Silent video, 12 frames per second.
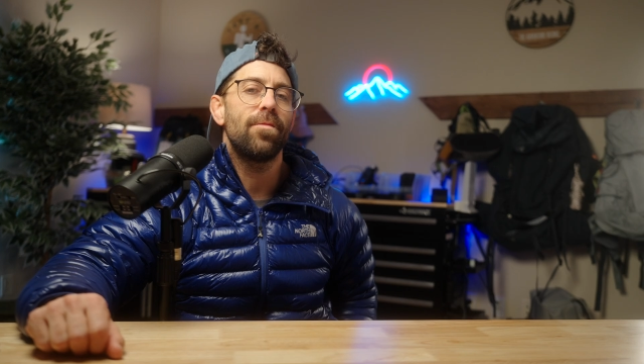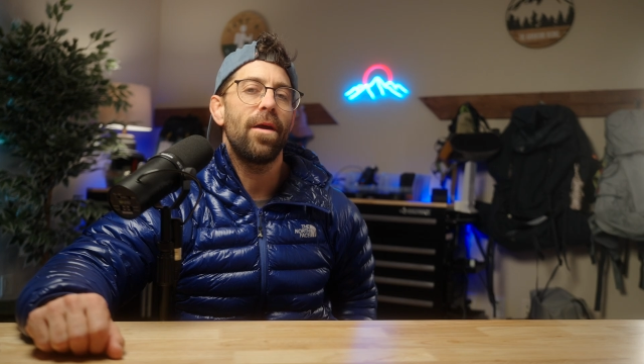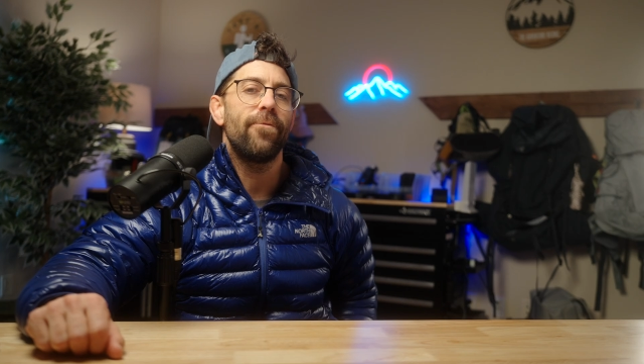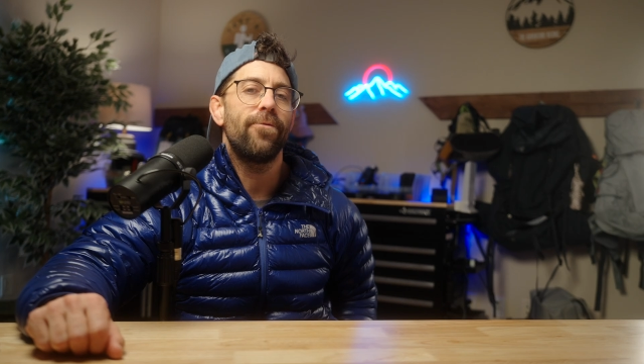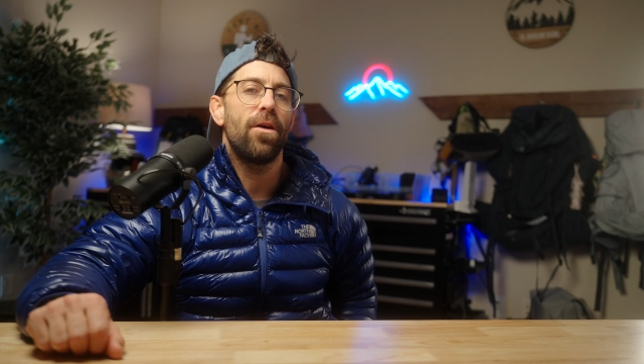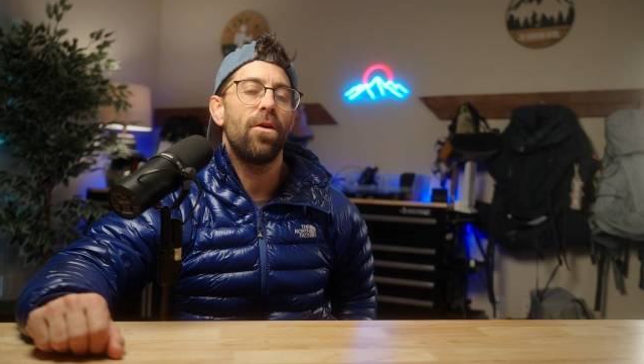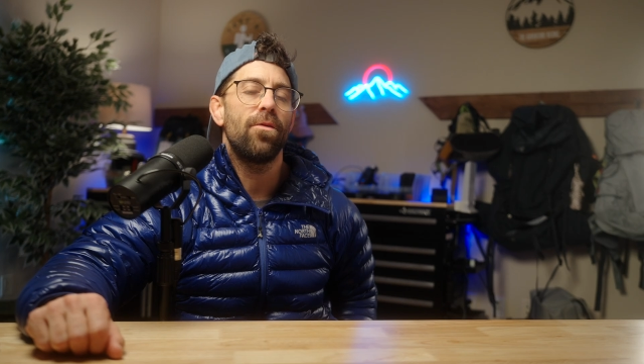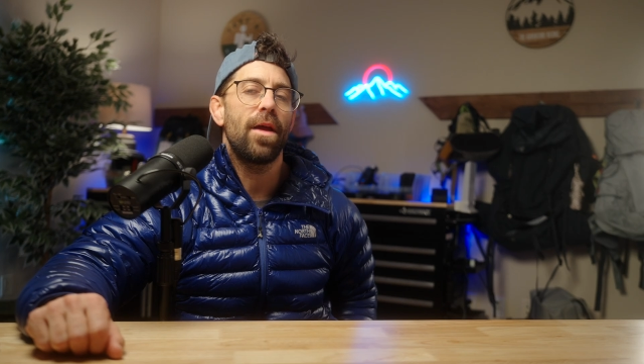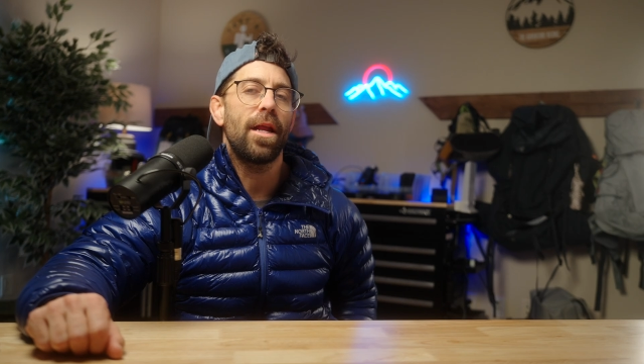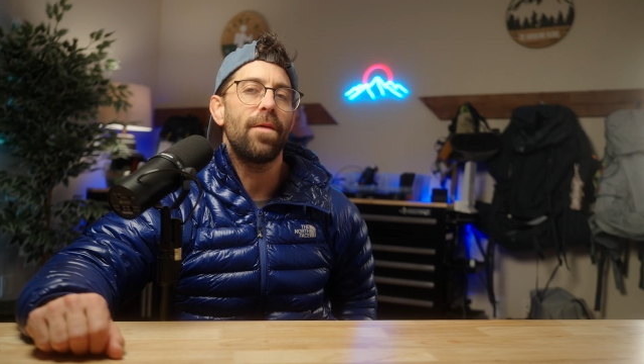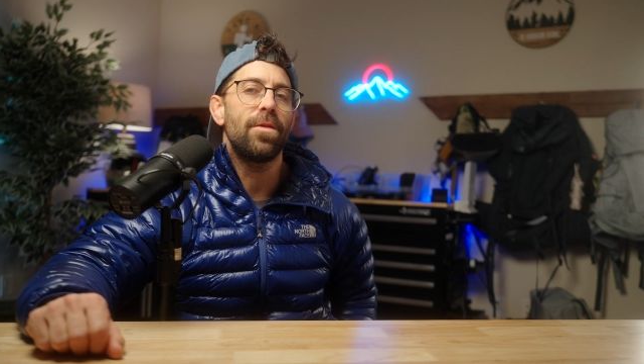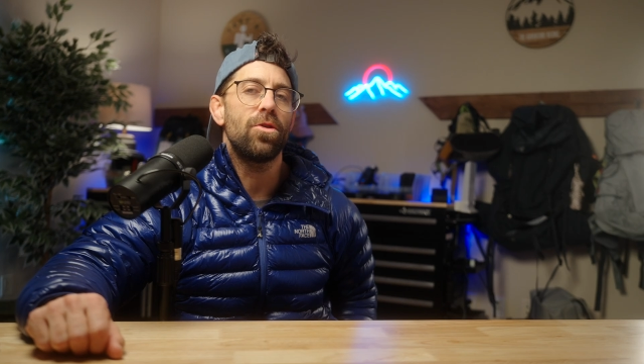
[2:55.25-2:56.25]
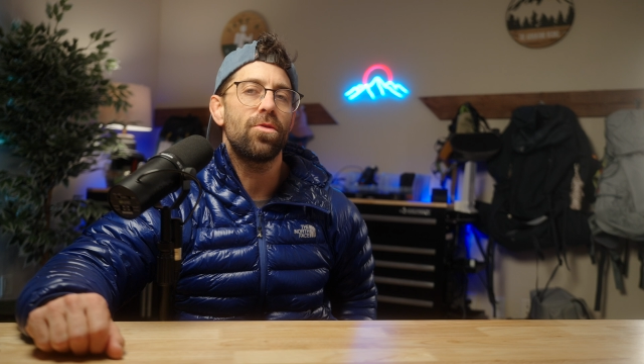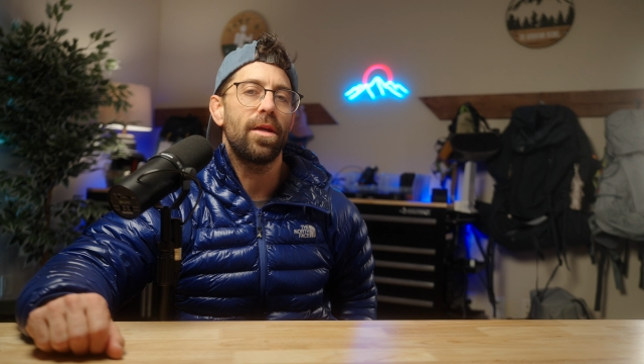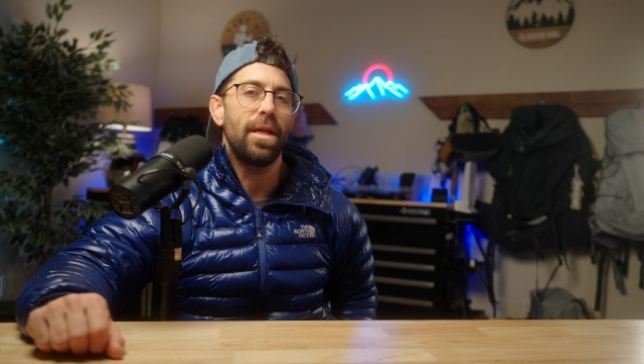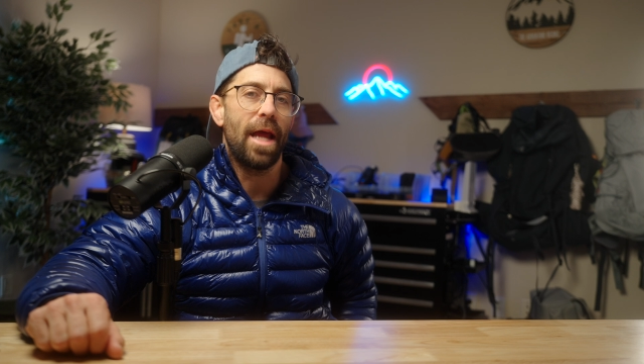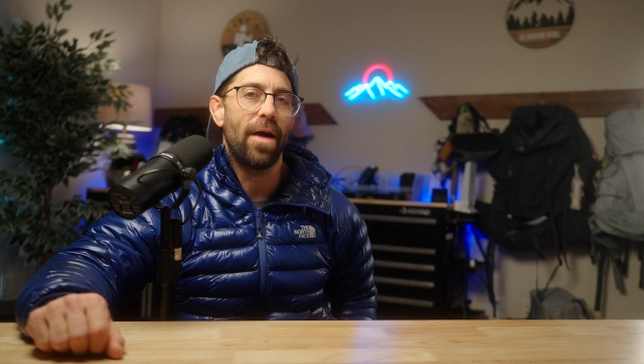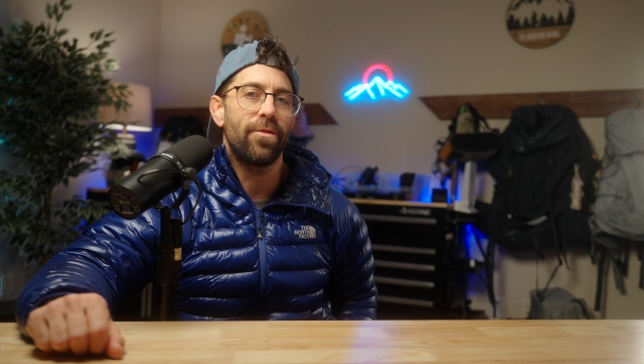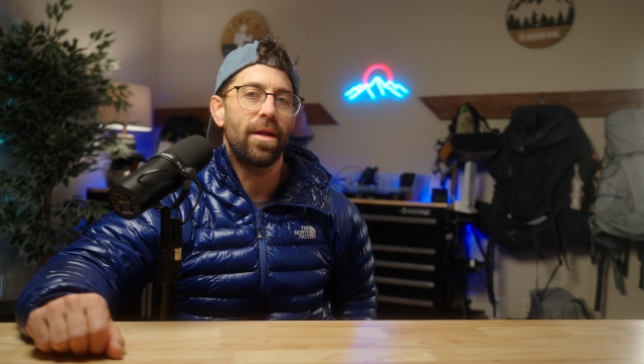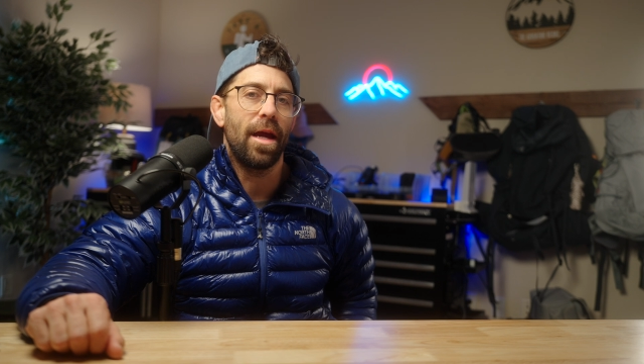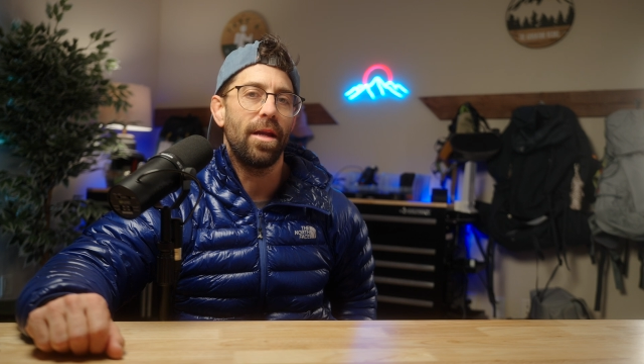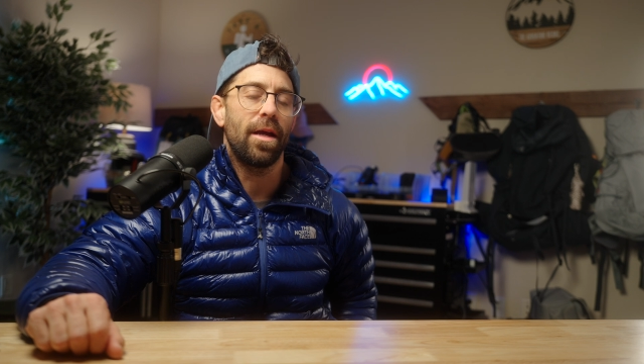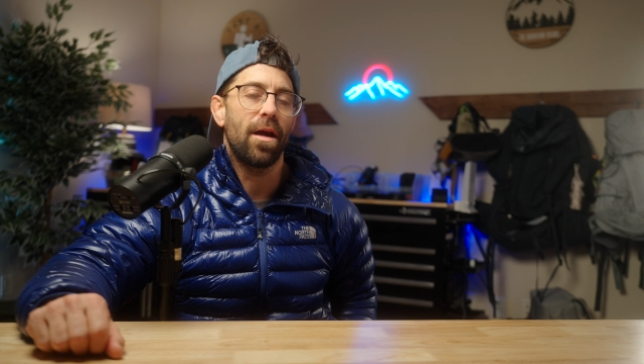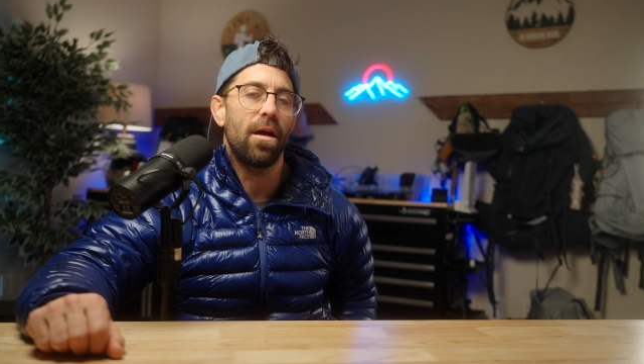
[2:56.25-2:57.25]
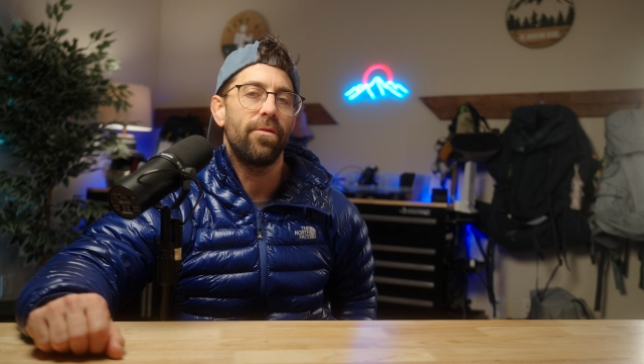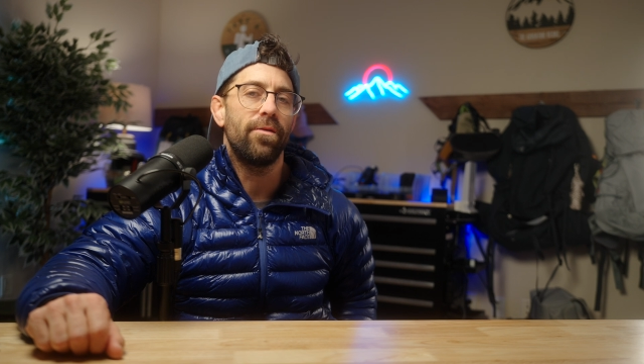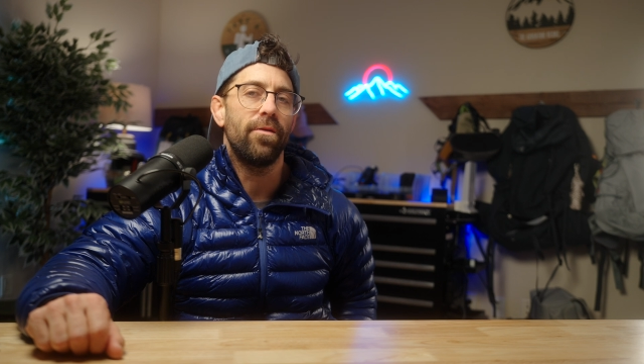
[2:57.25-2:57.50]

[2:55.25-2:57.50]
my phone, and I'm usually navigating off